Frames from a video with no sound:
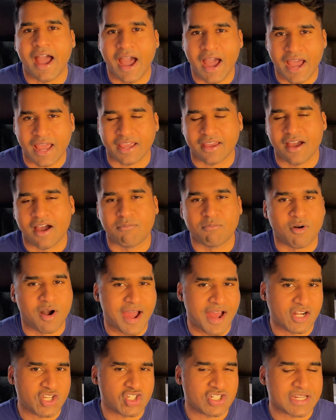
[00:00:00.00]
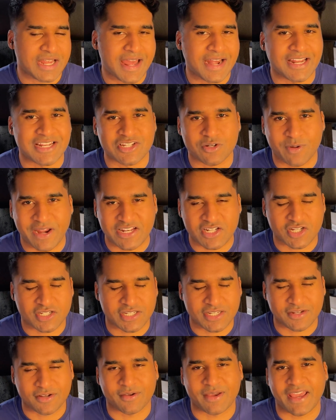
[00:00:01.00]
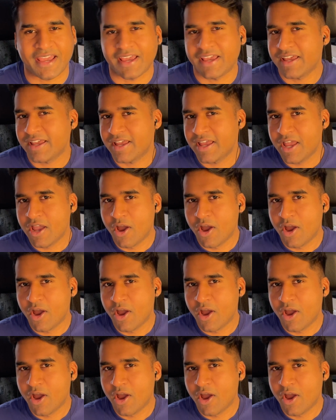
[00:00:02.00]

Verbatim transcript: Hi, I'm Raj, and it's great to see you here.